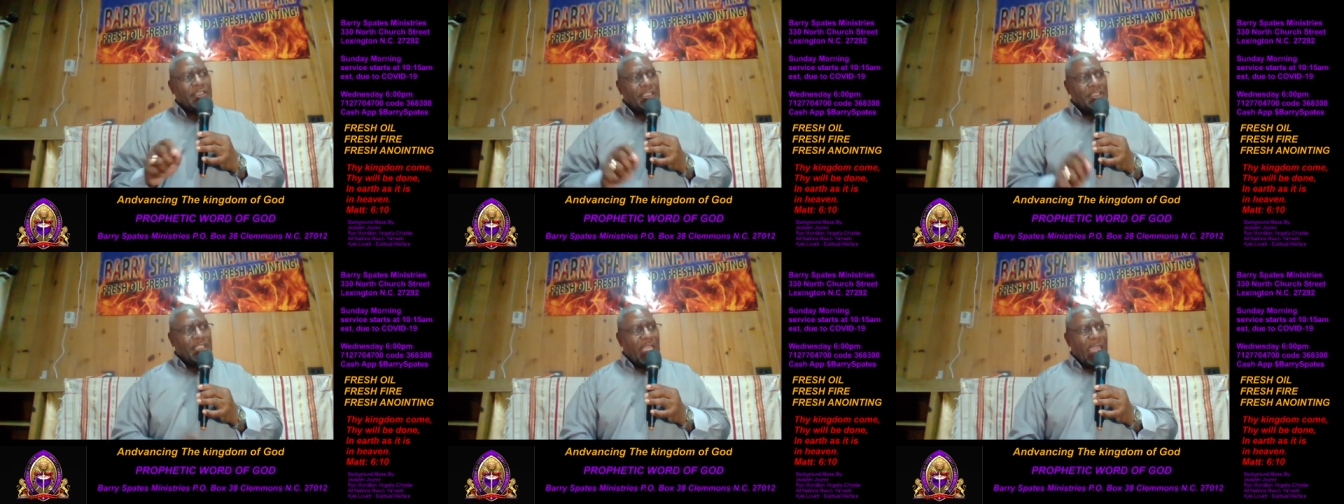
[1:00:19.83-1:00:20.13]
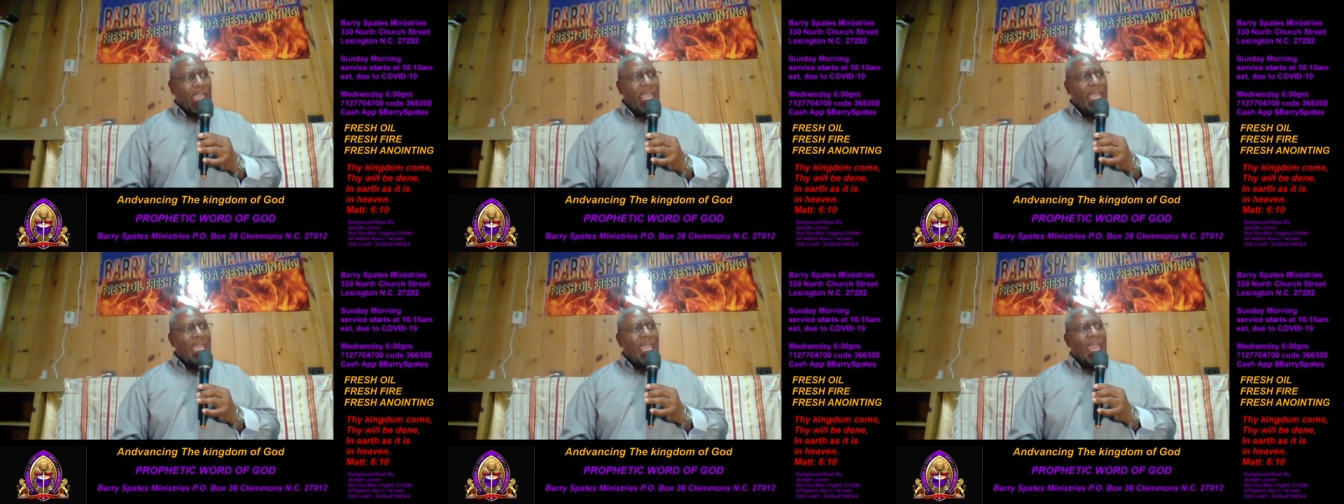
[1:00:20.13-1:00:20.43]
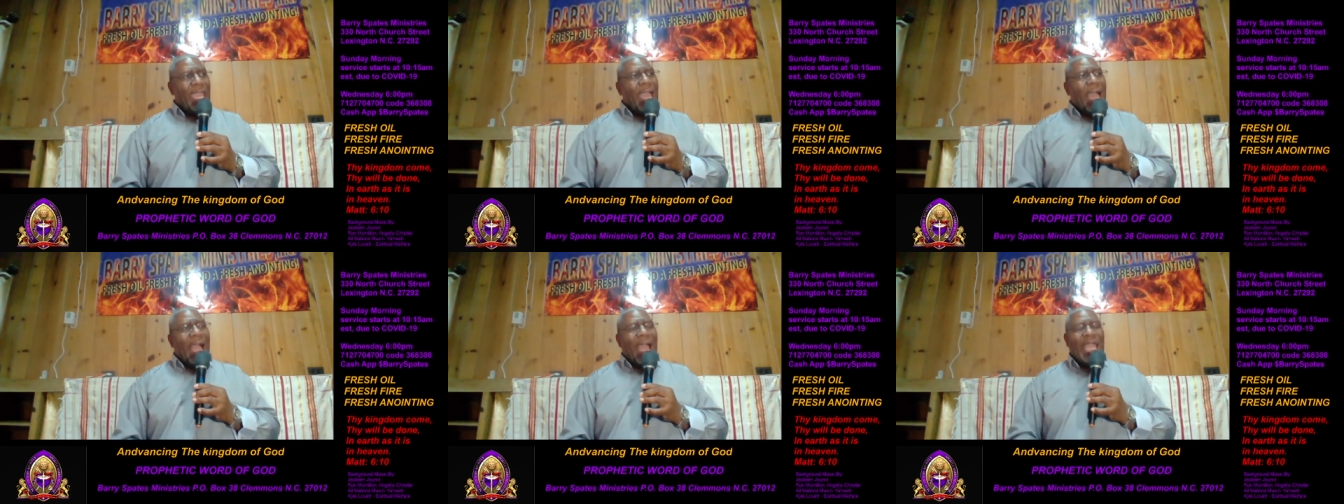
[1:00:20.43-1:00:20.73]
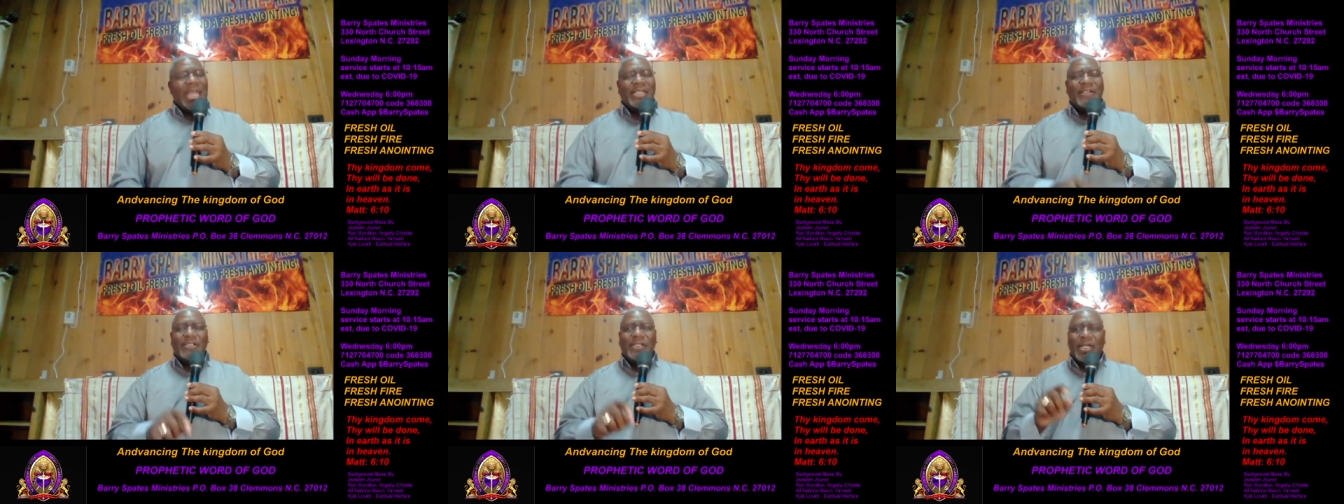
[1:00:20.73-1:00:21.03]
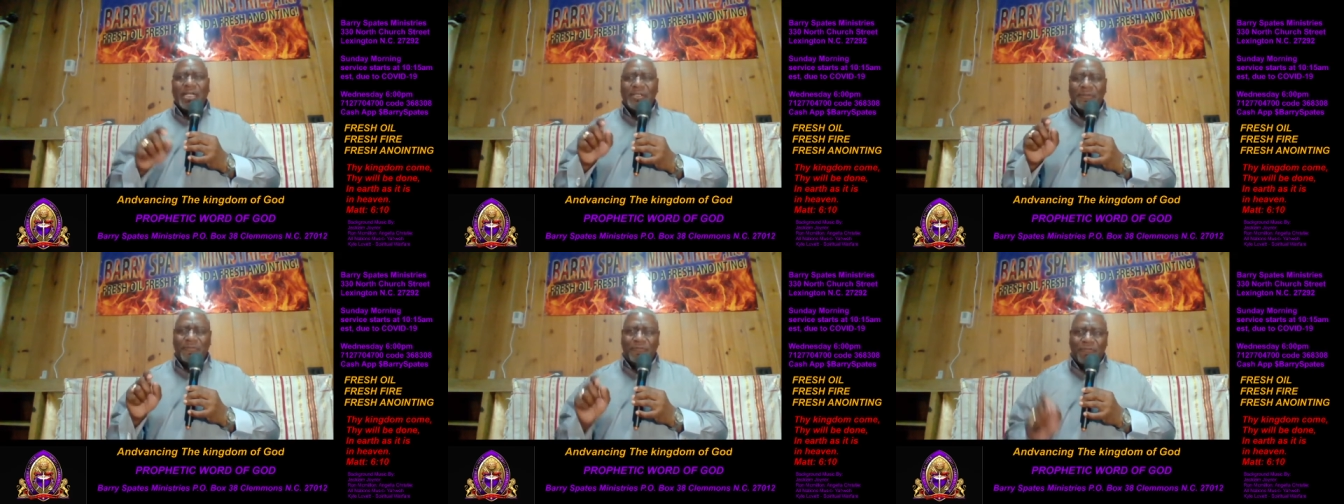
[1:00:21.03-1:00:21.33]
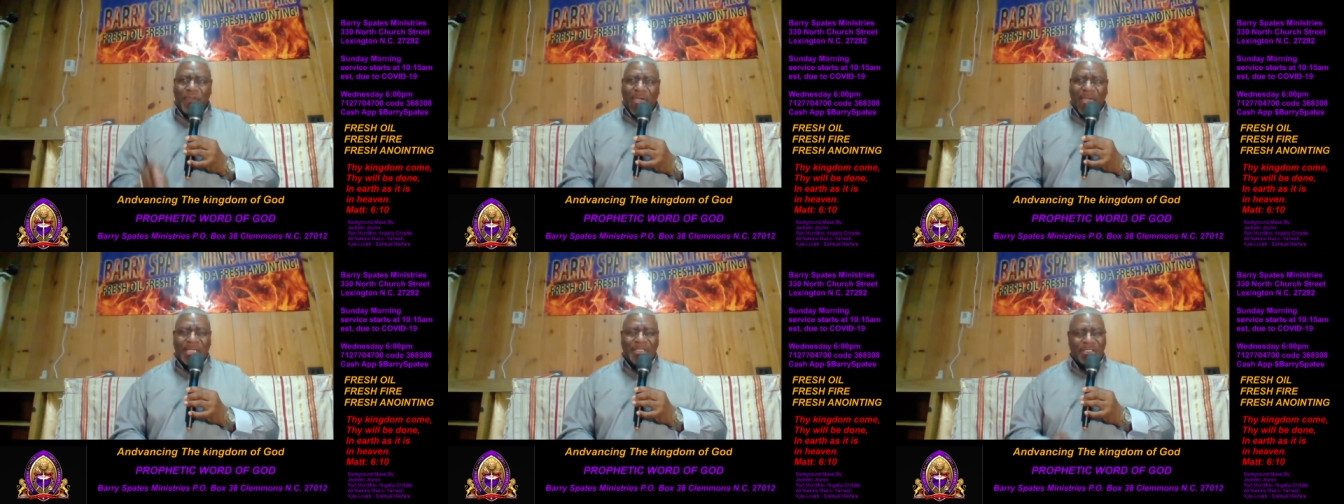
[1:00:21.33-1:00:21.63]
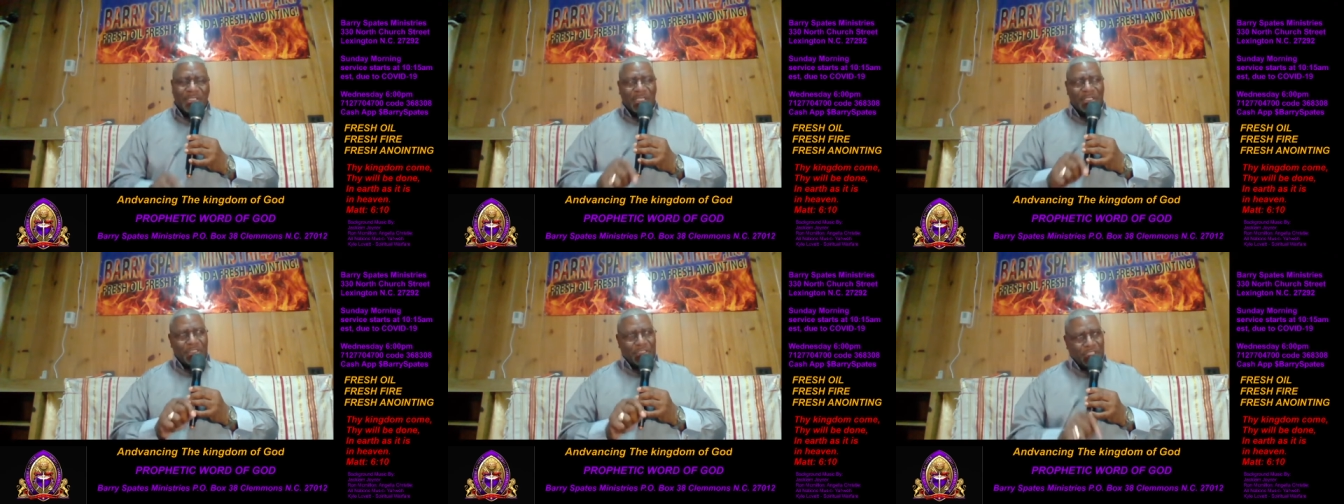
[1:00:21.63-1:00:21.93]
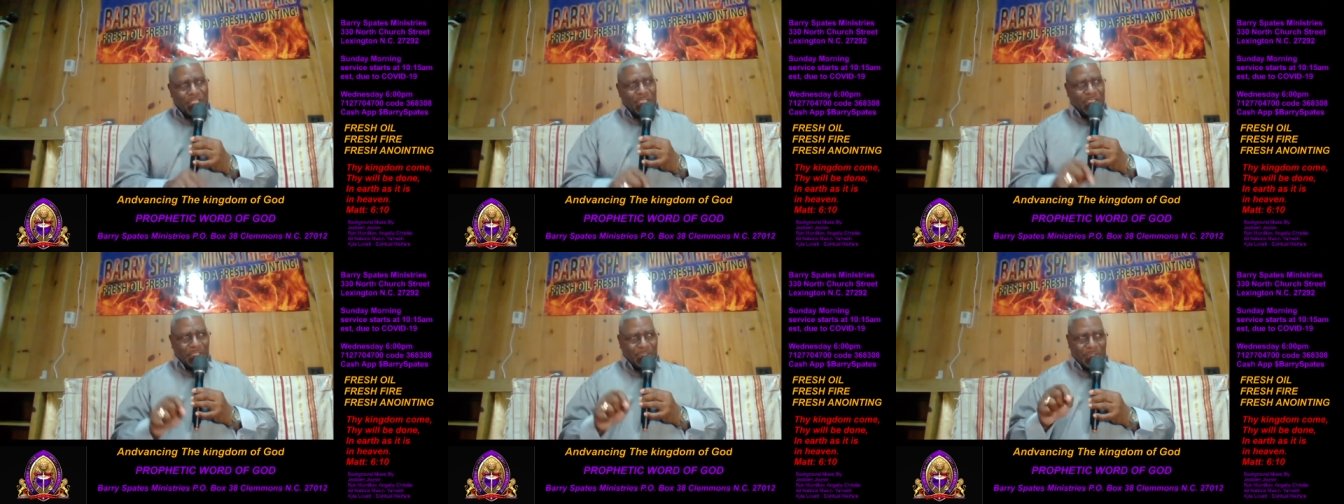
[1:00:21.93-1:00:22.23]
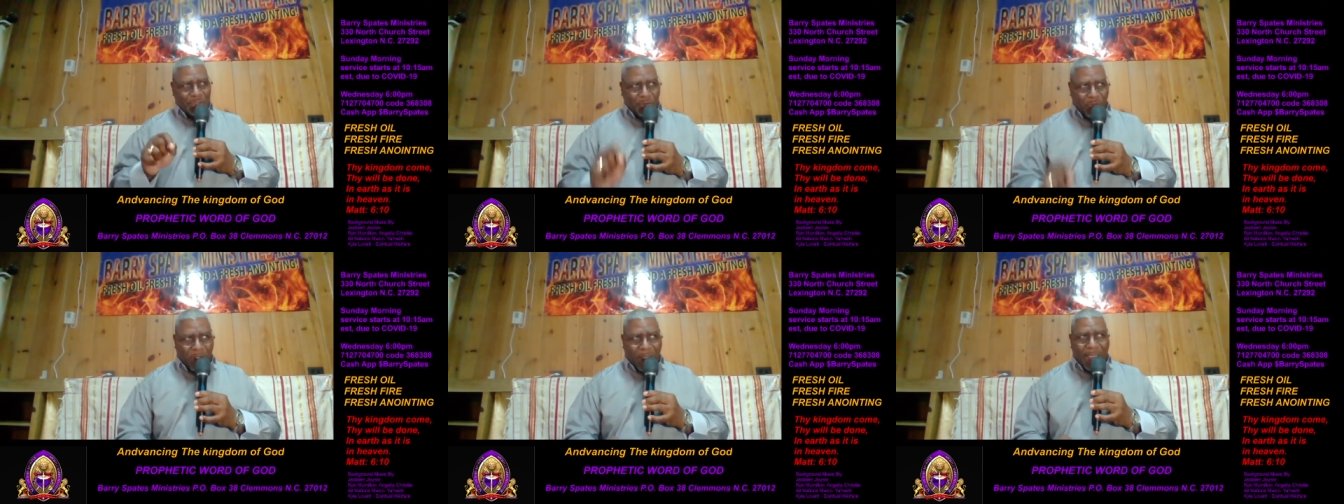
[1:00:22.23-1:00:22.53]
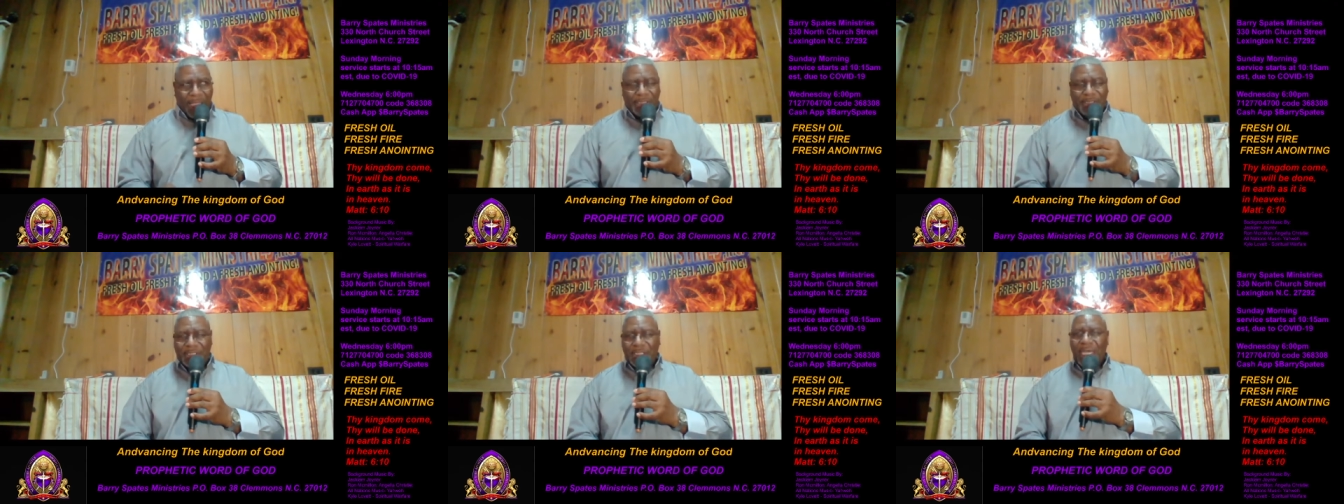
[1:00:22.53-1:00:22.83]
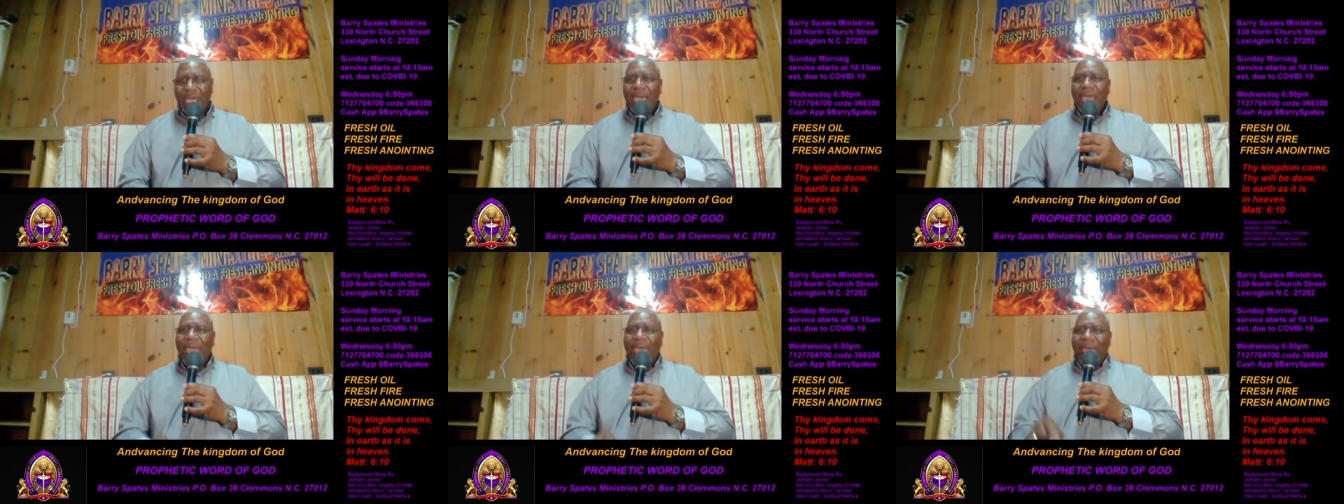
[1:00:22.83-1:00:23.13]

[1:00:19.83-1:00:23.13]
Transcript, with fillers: today I confess Jesus Christ